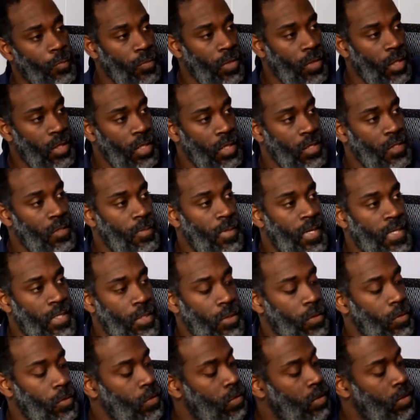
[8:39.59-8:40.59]
these are my
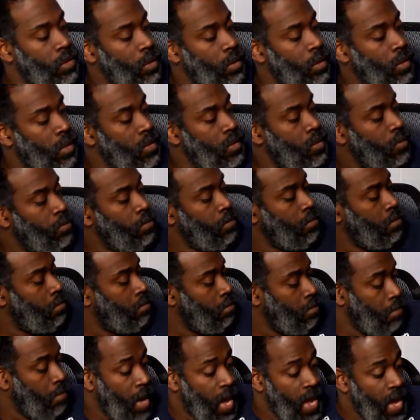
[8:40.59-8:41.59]
two
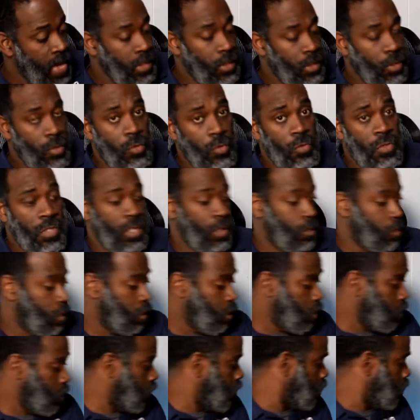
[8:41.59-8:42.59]

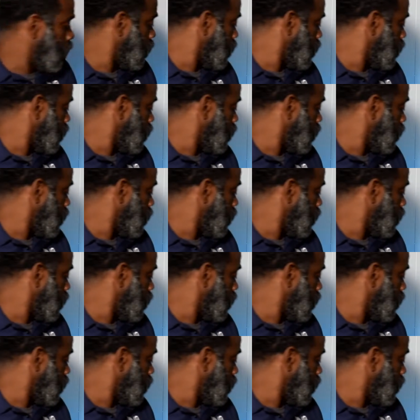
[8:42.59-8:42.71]
zeros.